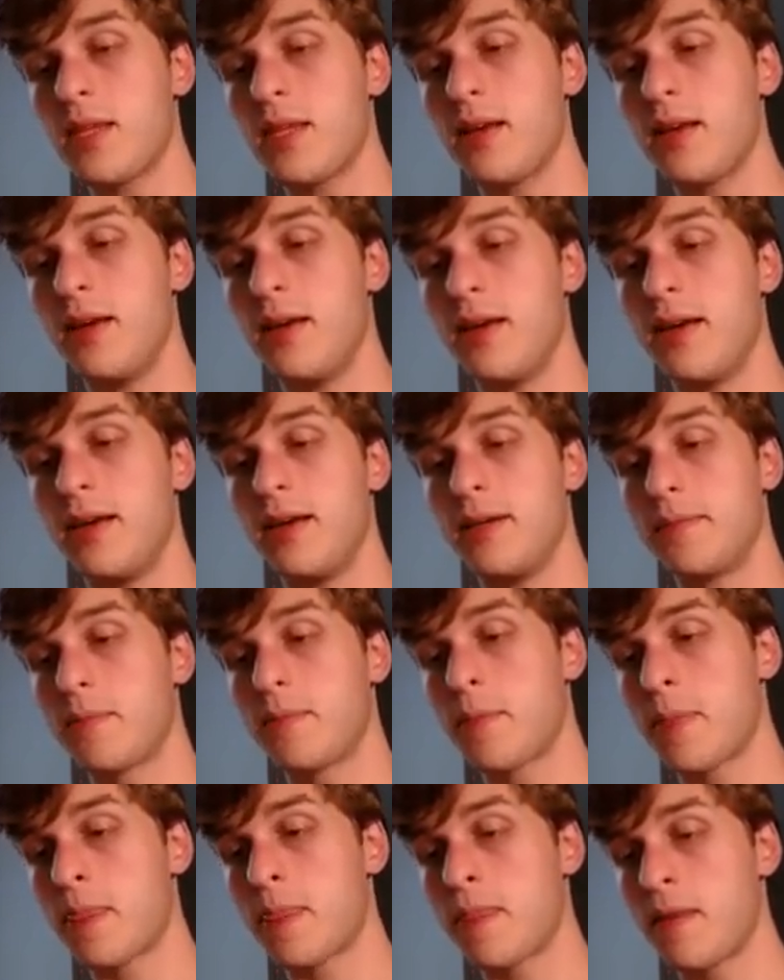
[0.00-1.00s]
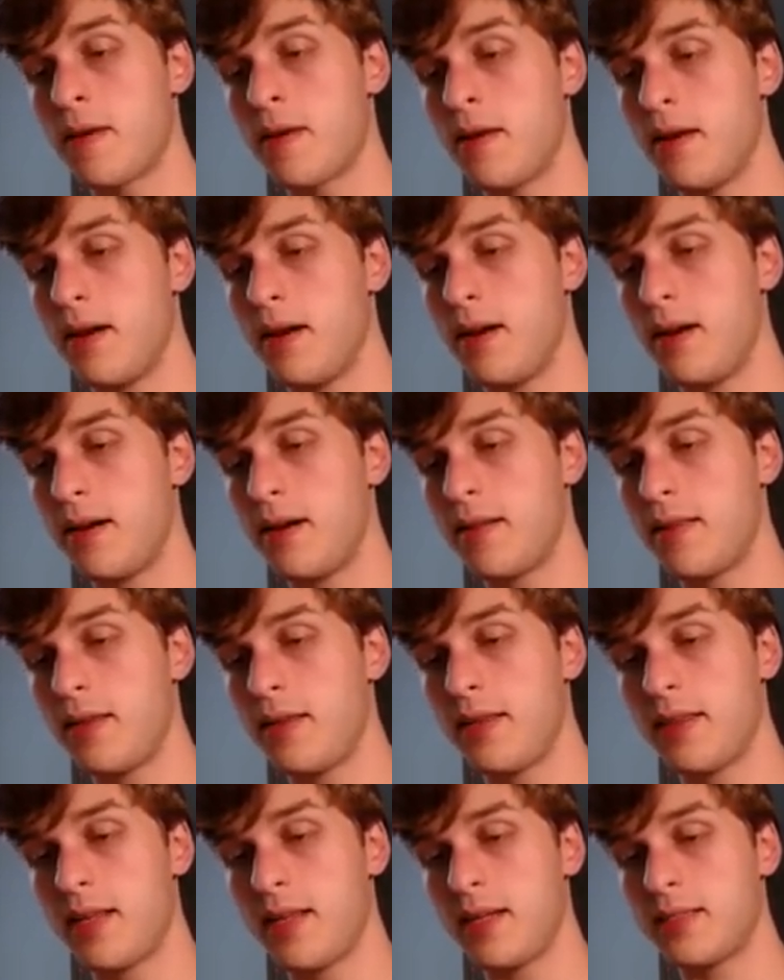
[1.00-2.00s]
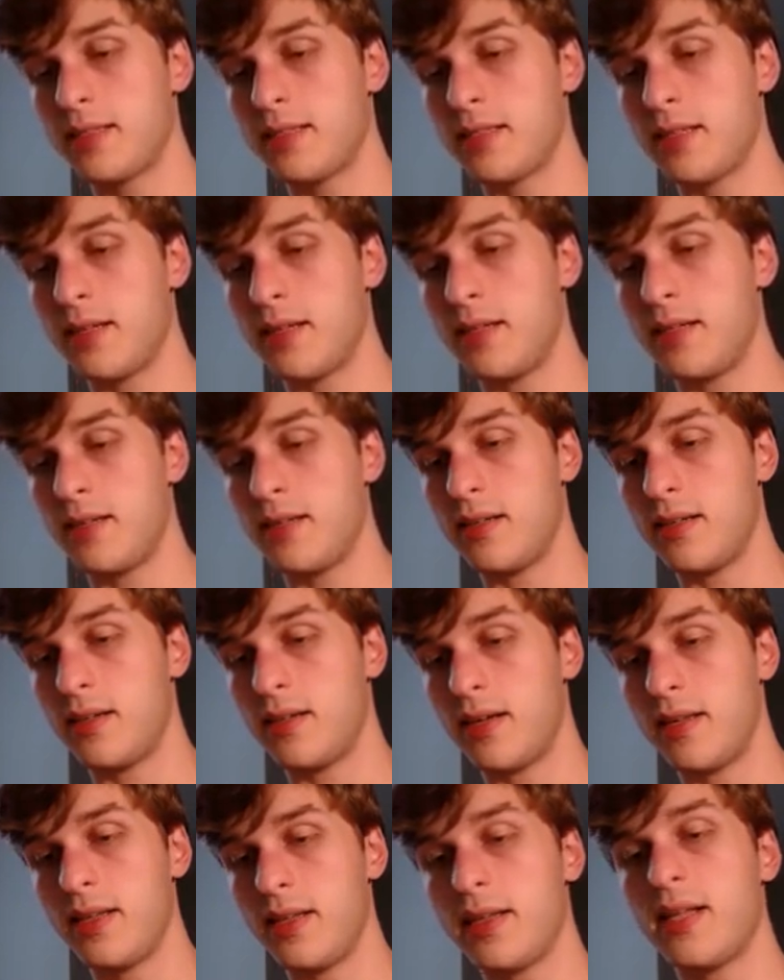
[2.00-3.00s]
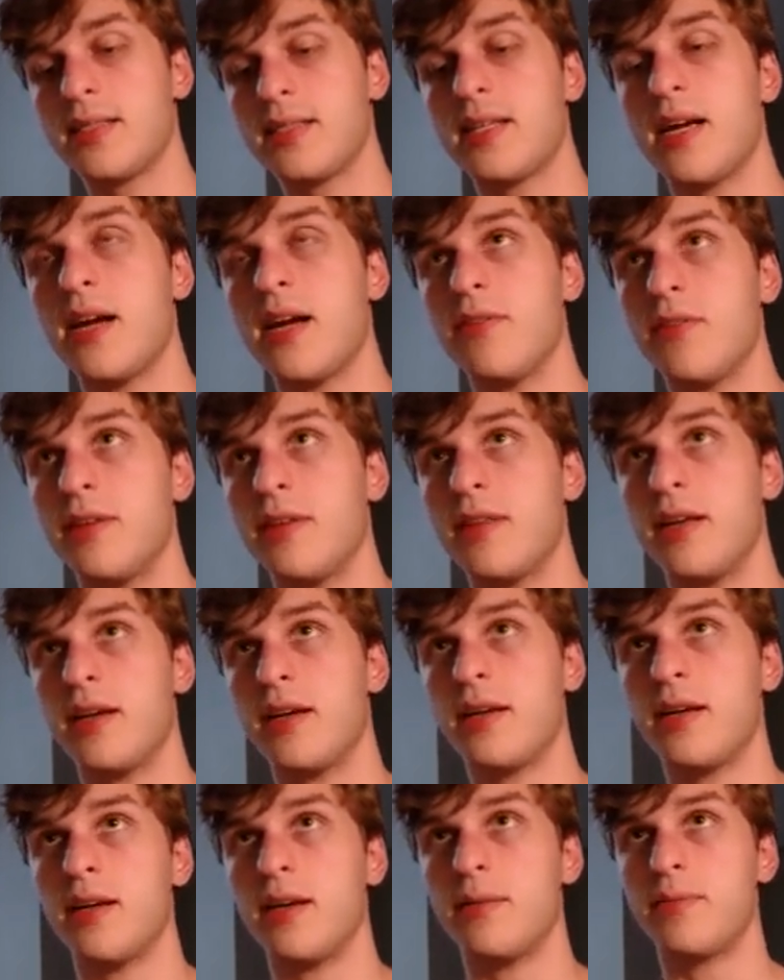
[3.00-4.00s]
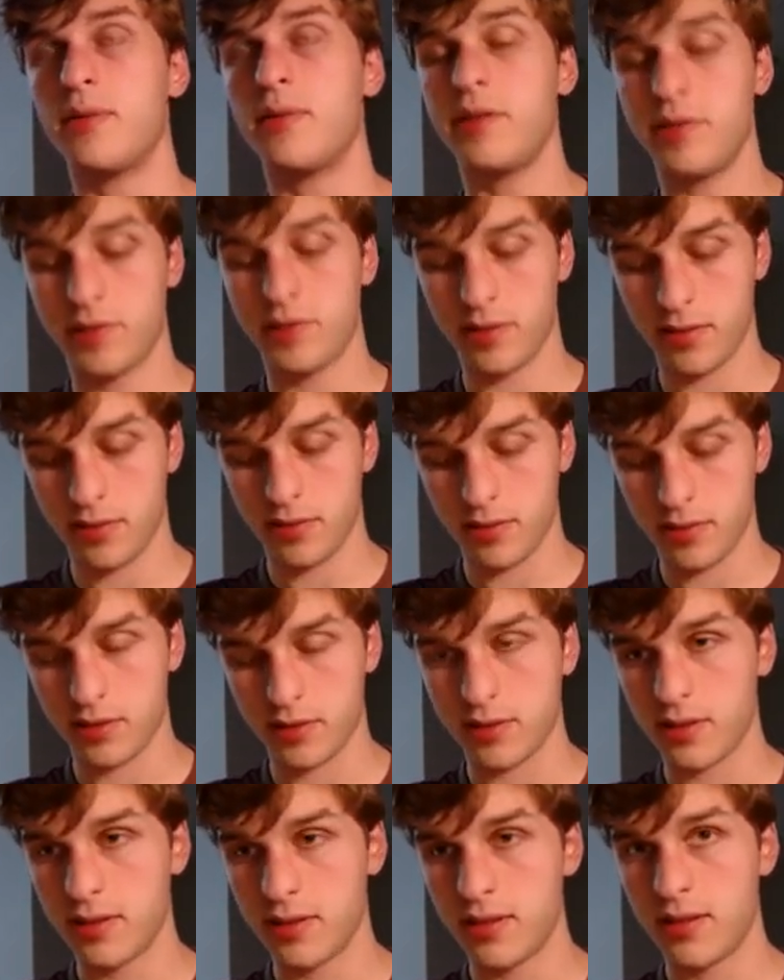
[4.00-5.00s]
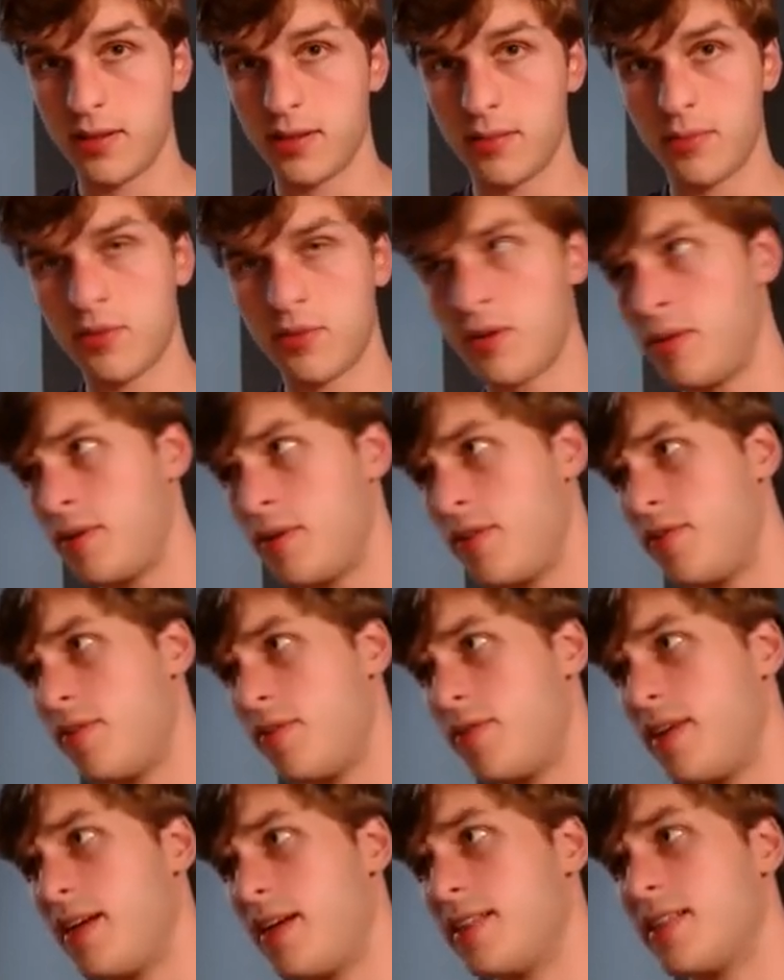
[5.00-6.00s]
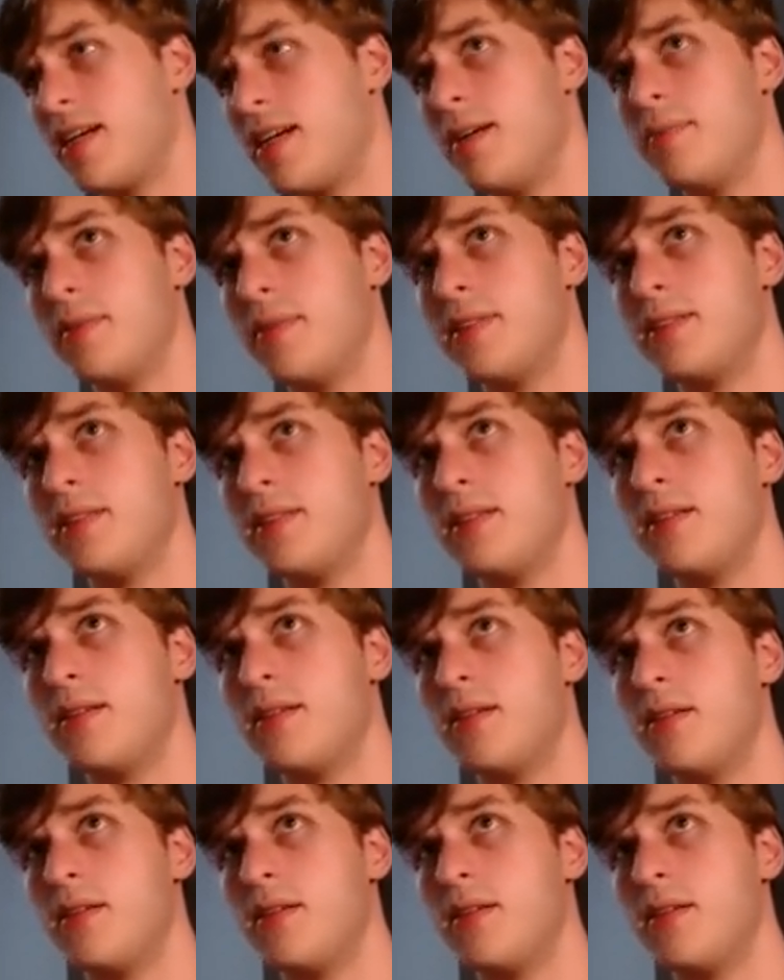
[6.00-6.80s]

And I think that's uh, I think that's everything. I'm pretty sure there's probably a few things I'm missing.